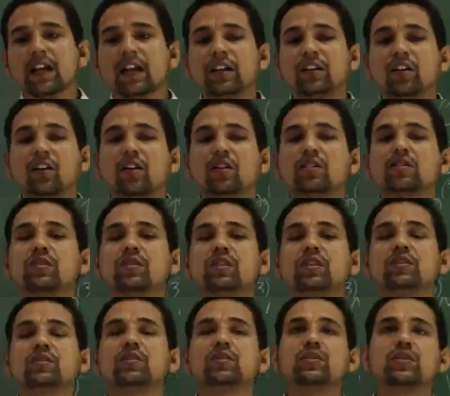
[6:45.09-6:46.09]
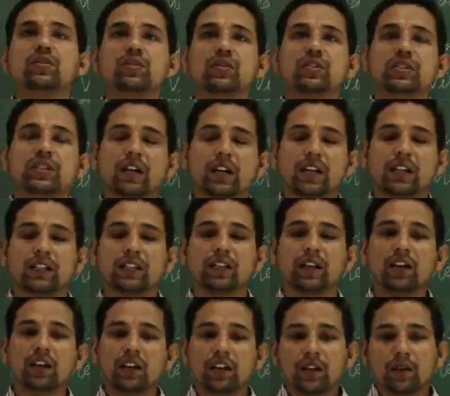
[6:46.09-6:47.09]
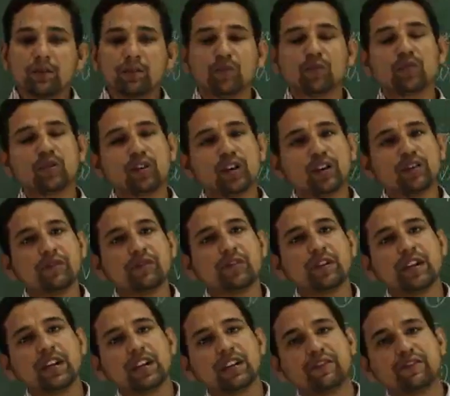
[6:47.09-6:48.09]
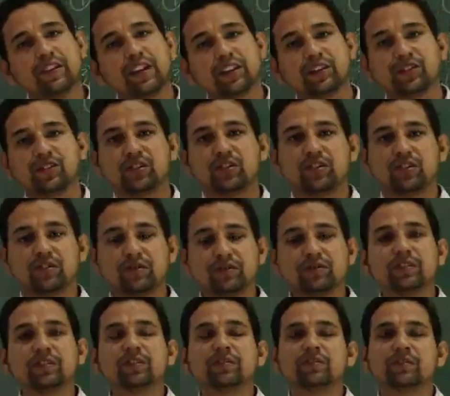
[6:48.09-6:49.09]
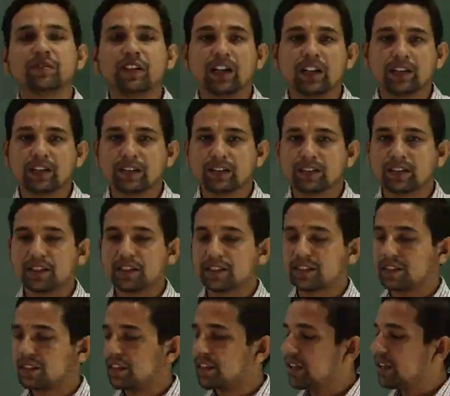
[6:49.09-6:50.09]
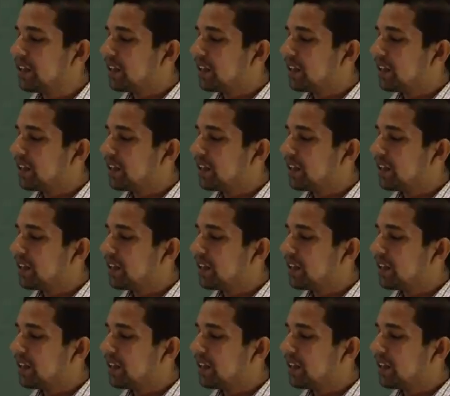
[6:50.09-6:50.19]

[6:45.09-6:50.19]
It also used to study the mode of infection of viruses.